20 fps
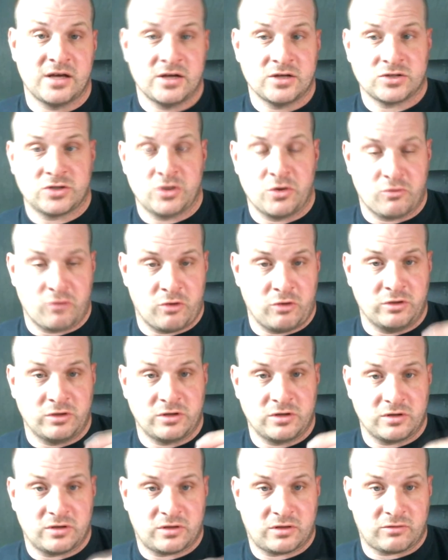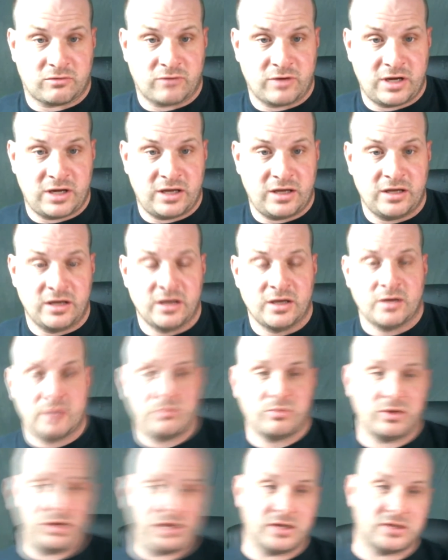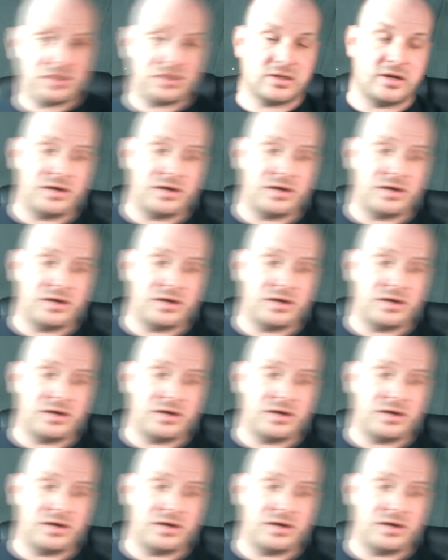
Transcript: So you're rolling your 3 plus